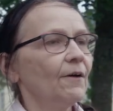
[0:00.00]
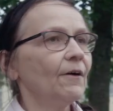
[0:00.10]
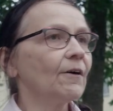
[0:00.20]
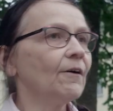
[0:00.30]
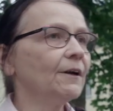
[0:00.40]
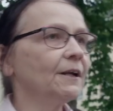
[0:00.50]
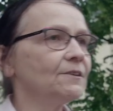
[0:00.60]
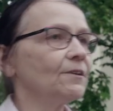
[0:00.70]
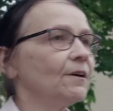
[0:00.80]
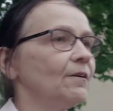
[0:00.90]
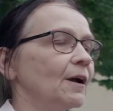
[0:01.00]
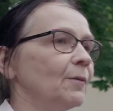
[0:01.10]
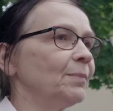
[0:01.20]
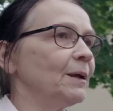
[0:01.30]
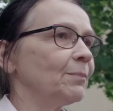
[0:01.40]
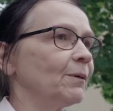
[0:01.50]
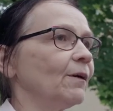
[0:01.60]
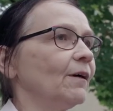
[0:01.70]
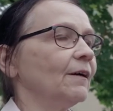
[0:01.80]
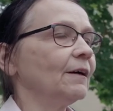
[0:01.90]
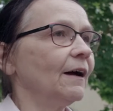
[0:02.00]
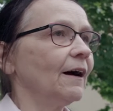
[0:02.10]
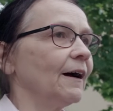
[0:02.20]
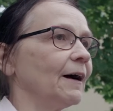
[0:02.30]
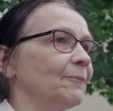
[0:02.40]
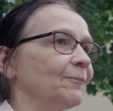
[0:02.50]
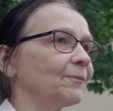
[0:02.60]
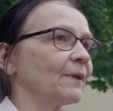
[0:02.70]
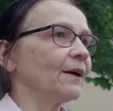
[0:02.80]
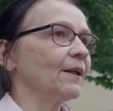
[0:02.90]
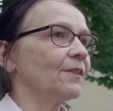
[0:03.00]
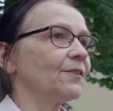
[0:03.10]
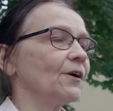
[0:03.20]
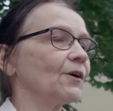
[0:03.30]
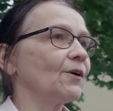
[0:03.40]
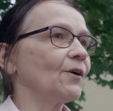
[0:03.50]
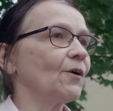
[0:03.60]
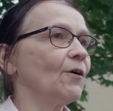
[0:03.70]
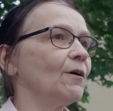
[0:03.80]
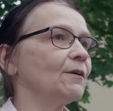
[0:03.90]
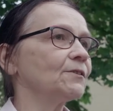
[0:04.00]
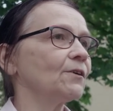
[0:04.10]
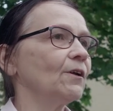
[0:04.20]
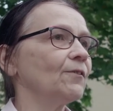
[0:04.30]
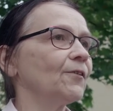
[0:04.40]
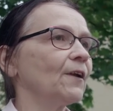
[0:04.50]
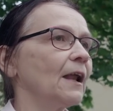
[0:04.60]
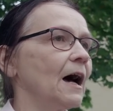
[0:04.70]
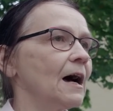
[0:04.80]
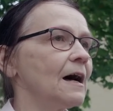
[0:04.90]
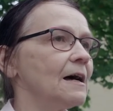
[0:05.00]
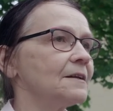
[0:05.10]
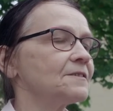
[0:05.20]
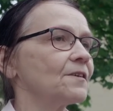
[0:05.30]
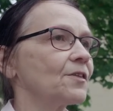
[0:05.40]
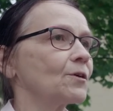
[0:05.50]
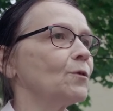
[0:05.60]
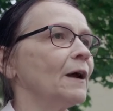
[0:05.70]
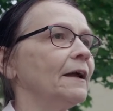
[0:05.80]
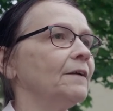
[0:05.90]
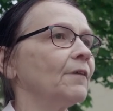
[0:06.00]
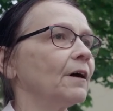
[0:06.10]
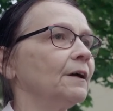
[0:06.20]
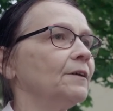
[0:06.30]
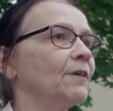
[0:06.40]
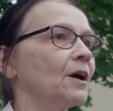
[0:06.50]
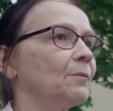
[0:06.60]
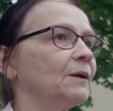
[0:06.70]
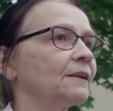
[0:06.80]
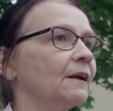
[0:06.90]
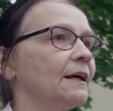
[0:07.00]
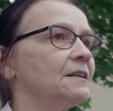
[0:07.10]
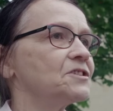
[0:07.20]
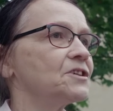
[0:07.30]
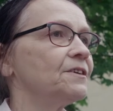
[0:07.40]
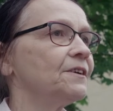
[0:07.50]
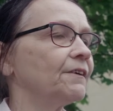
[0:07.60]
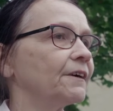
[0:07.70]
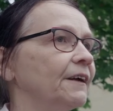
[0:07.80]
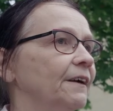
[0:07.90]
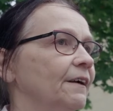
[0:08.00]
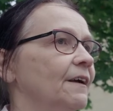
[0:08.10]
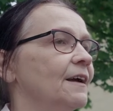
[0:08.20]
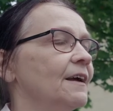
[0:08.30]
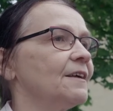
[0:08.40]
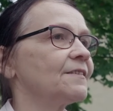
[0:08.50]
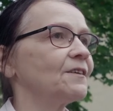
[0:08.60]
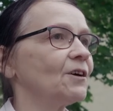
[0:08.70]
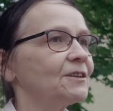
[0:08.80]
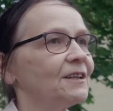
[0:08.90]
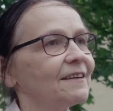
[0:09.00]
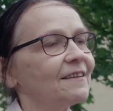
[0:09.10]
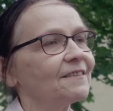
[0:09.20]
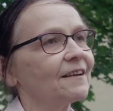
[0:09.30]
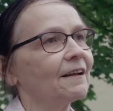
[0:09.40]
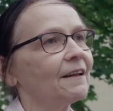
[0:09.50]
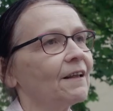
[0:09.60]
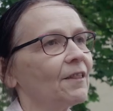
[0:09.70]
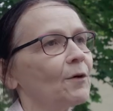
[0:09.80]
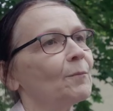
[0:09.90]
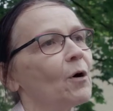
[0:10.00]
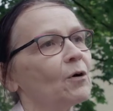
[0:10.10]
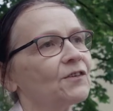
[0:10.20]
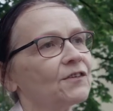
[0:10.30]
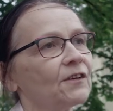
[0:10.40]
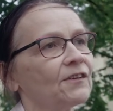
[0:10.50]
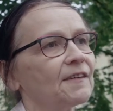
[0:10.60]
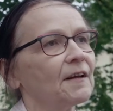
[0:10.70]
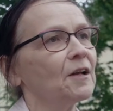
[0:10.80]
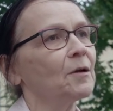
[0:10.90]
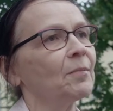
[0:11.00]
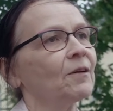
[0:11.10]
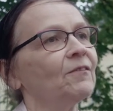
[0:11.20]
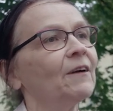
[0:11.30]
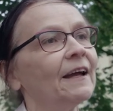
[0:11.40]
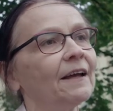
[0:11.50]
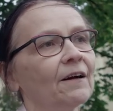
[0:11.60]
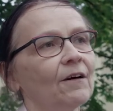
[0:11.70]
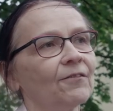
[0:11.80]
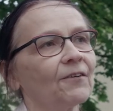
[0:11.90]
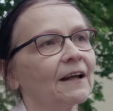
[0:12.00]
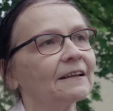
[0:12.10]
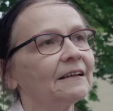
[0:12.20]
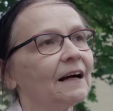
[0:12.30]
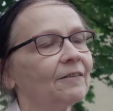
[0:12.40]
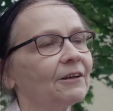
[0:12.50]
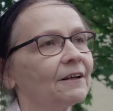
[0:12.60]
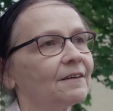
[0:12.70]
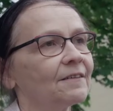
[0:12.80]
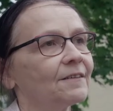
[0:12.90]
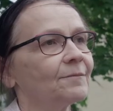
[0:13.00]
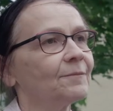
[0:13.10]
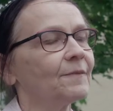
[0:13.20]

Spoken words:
According to local people, the control of floods through environmental engineering is not necessarily the most sustainable way of flood governance.